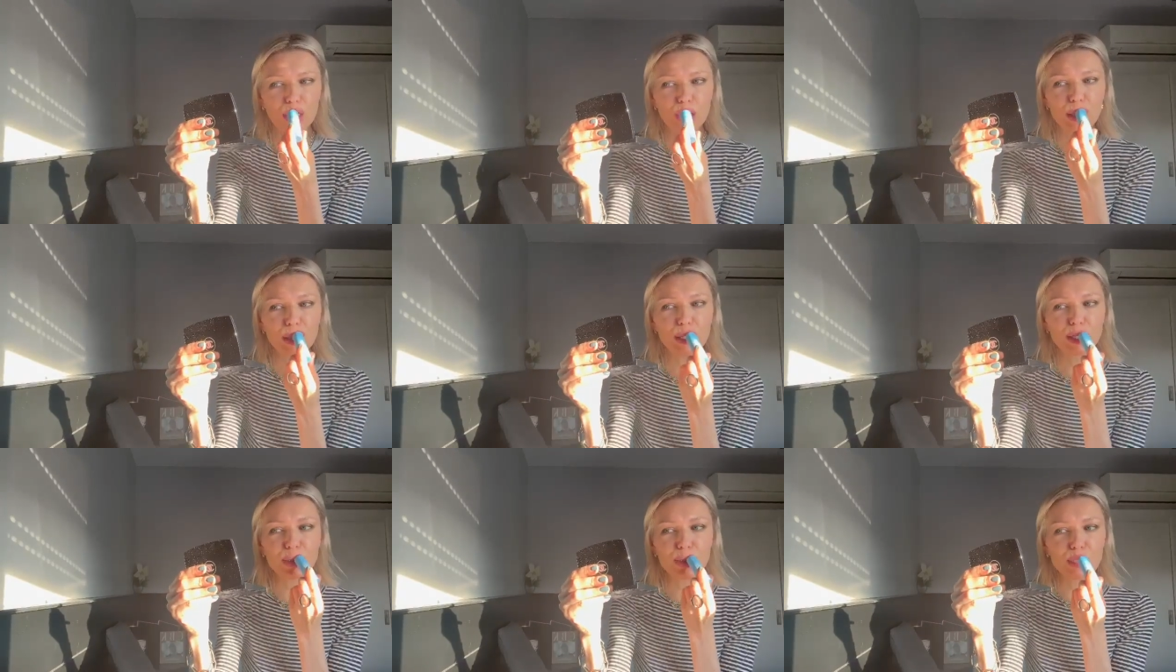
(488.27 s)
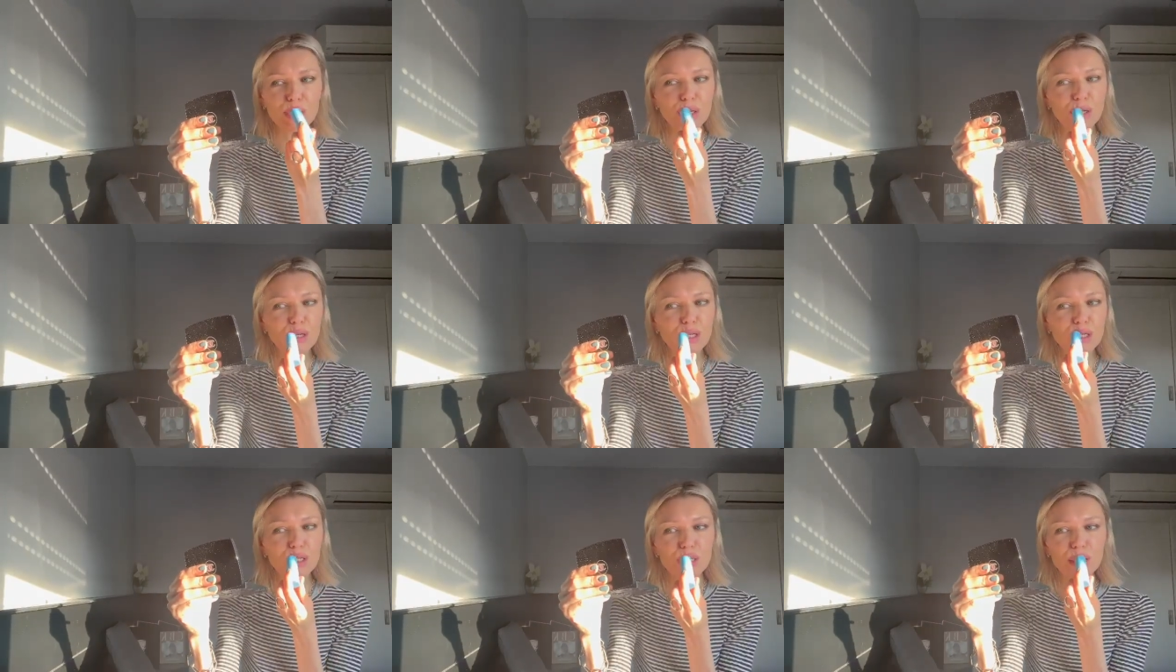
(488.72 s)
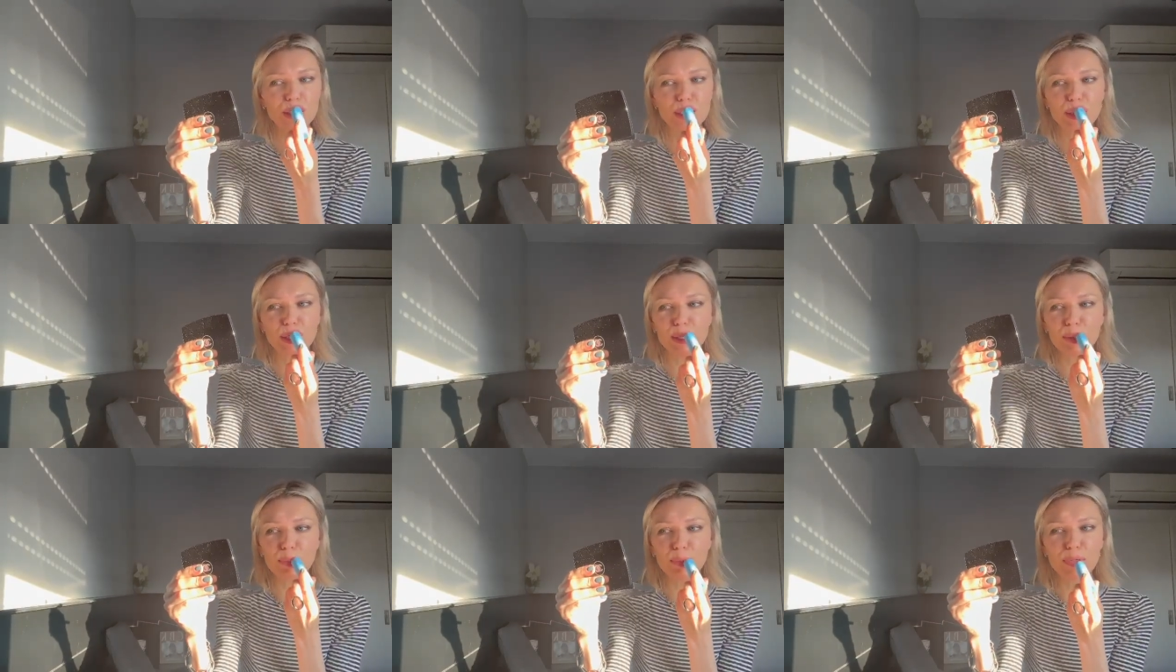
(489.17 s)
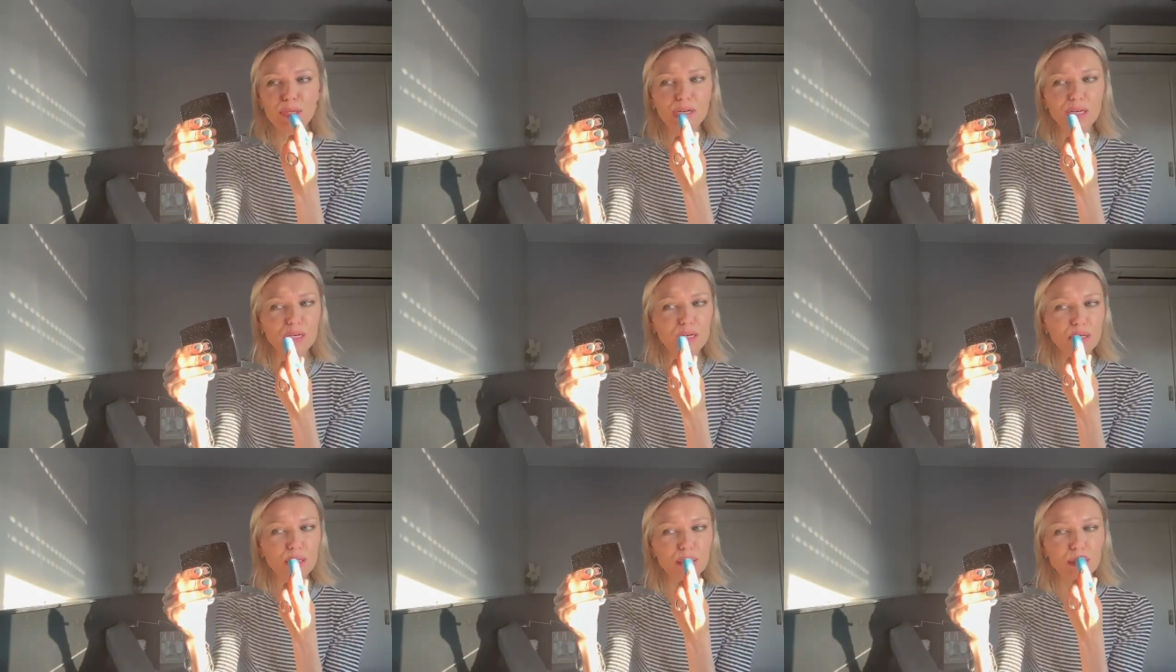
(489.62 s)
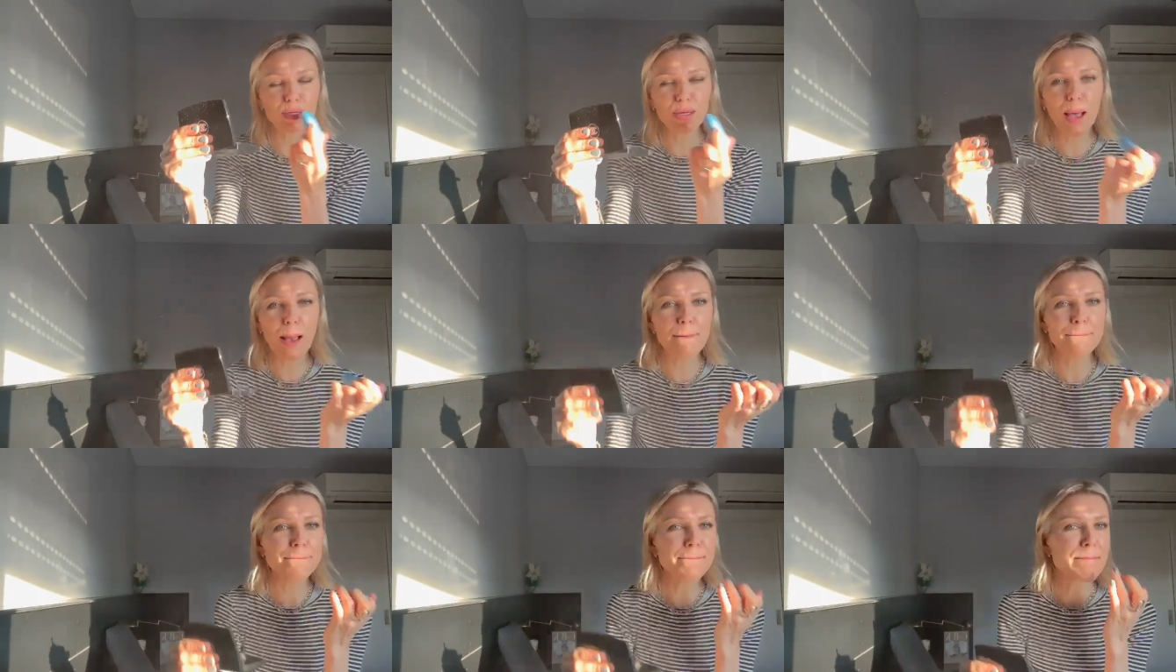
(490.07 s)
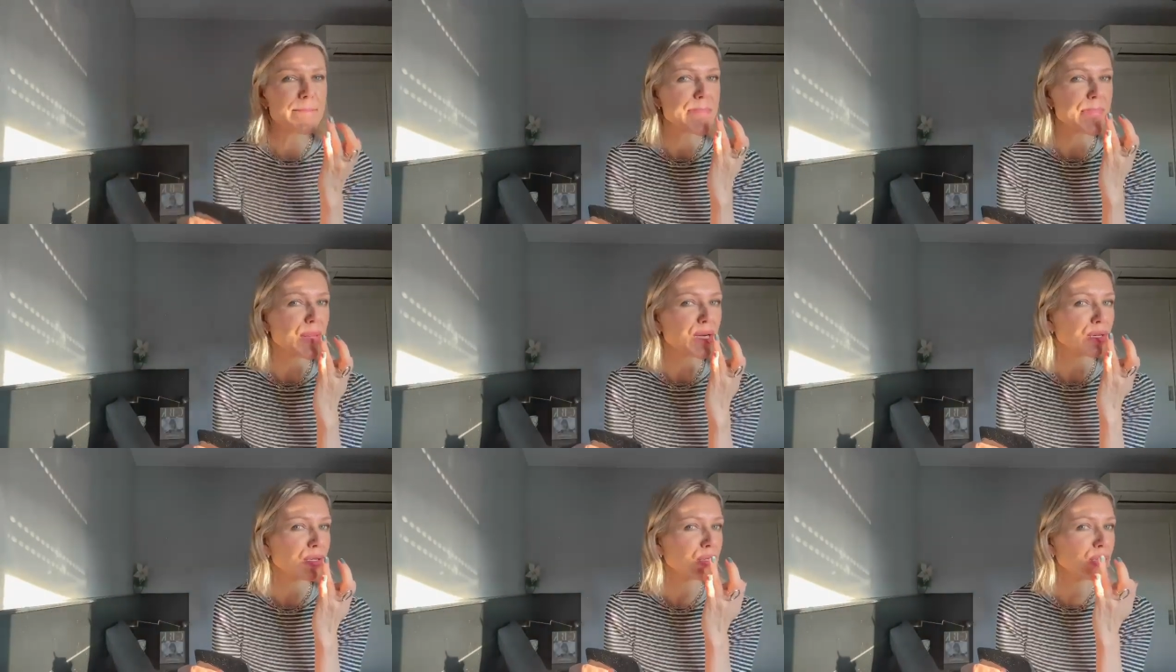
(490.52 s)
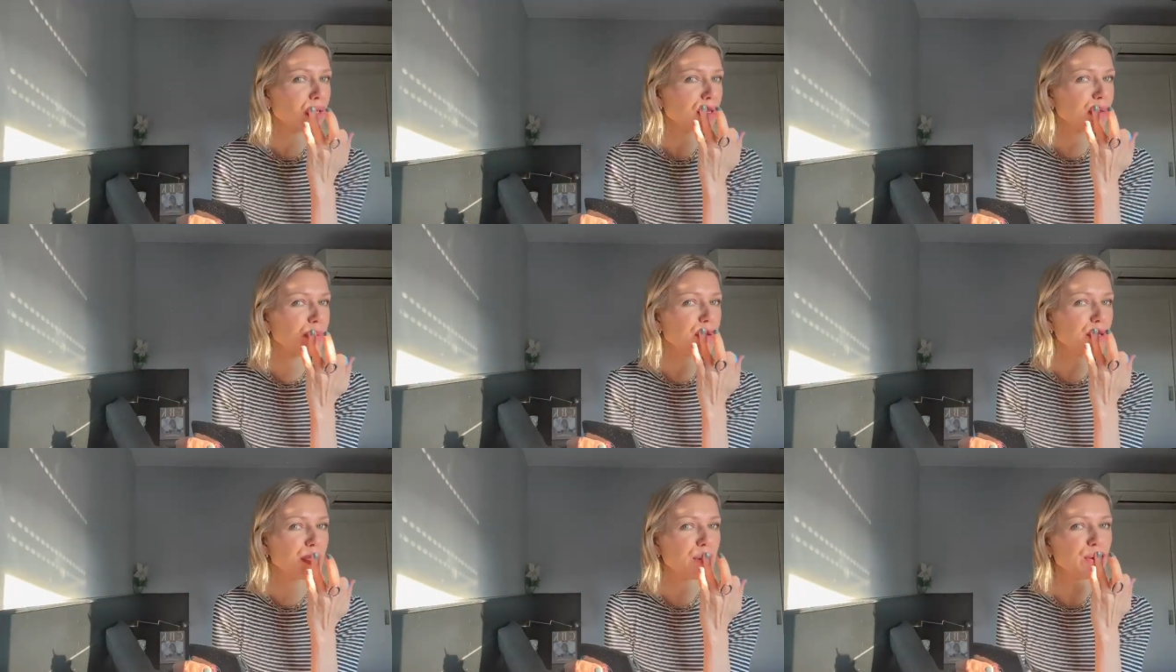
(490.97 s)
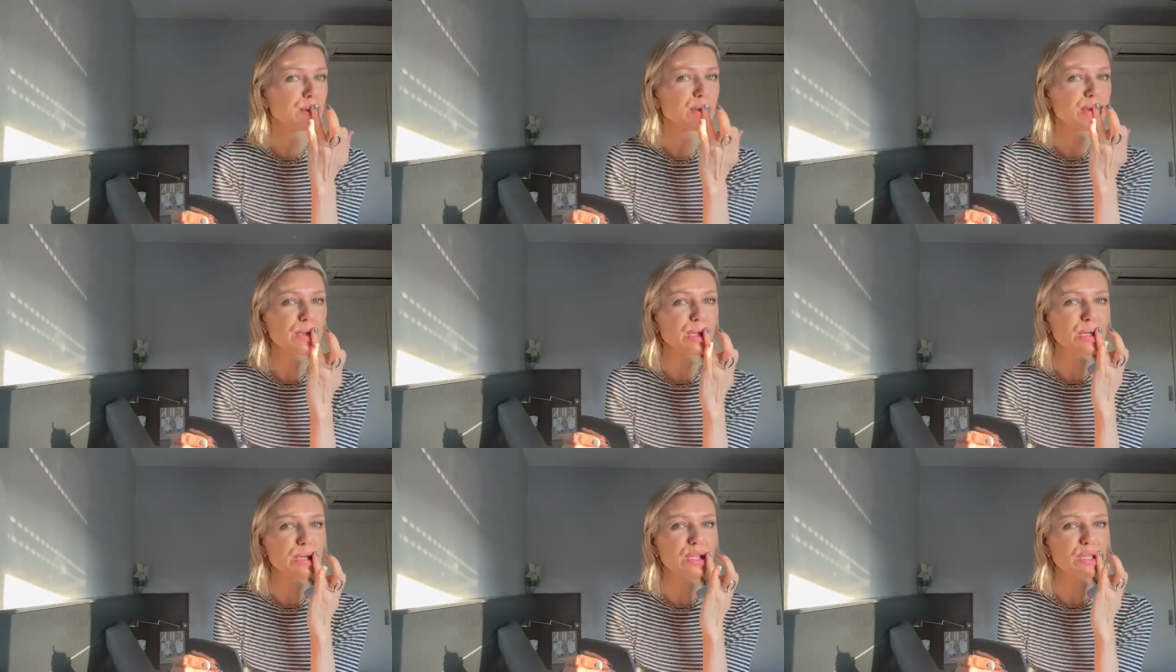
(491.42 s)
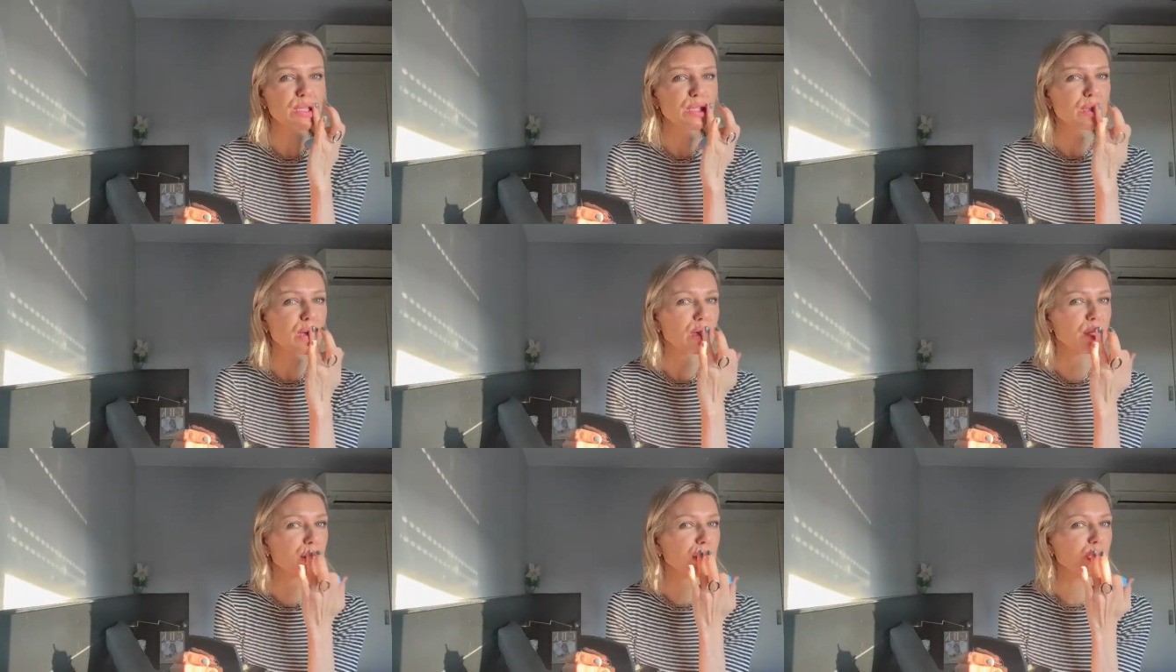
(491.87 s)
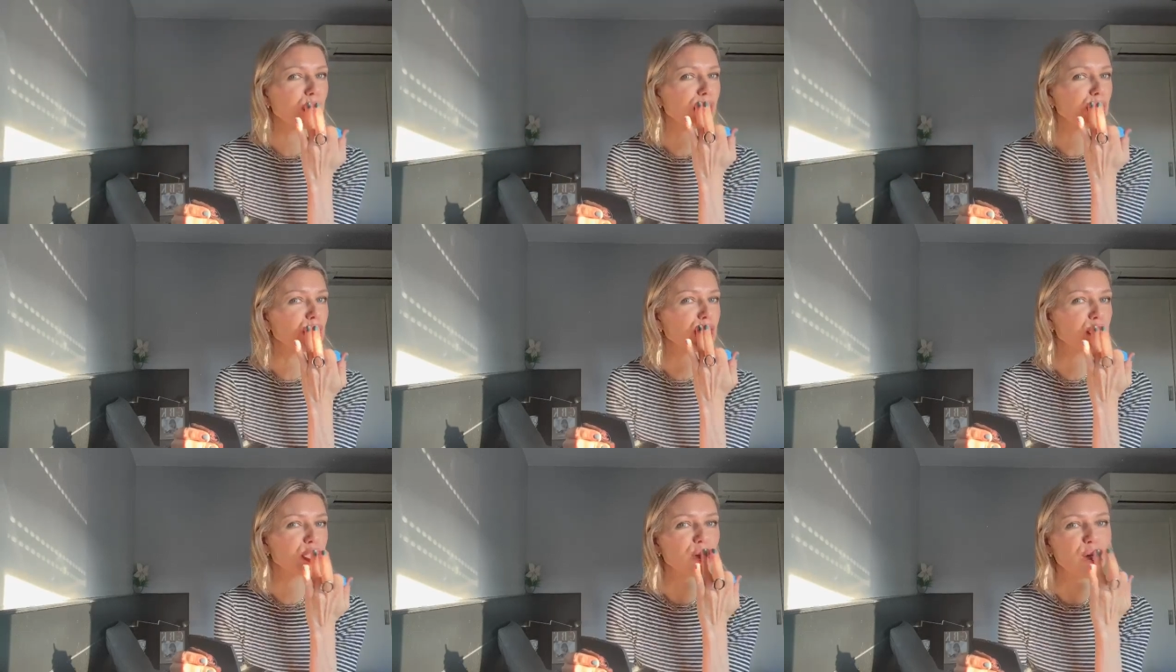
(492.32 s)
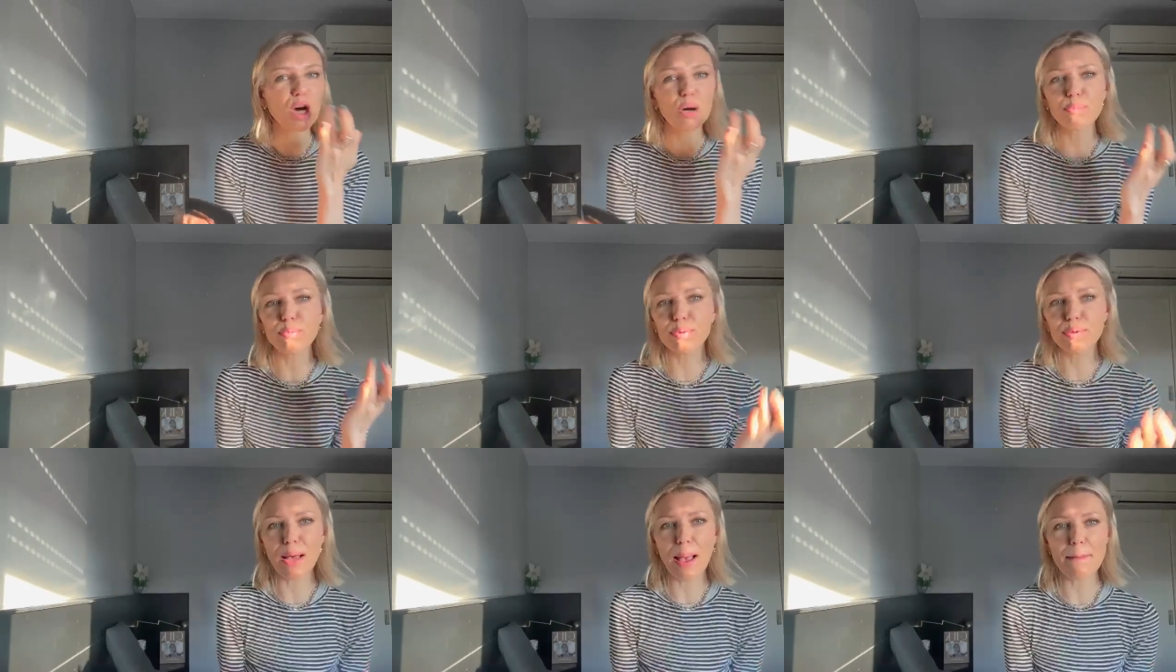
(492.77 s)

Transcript: And it's so easy to apply. I've been using it like nonstop.